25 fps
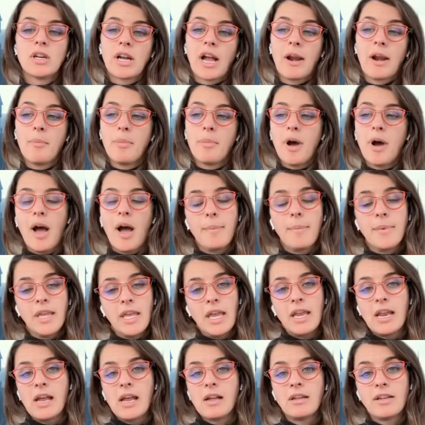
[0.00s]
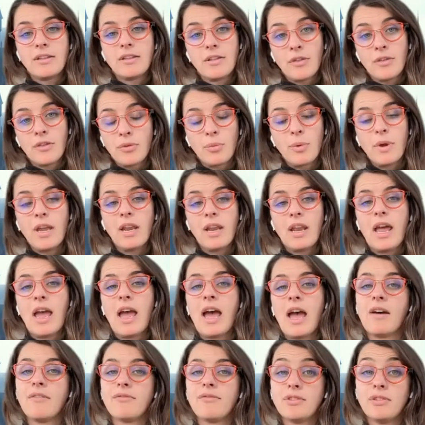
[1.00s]
kind of popping in at like the three and a
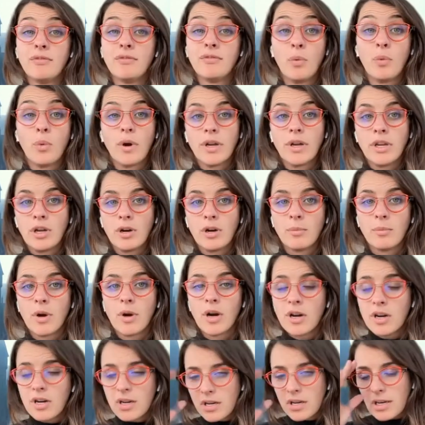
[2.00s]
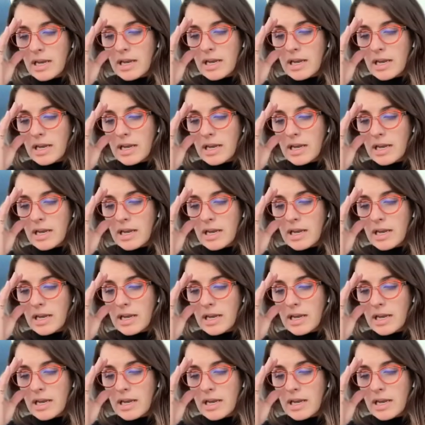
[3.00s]
half to four year mark.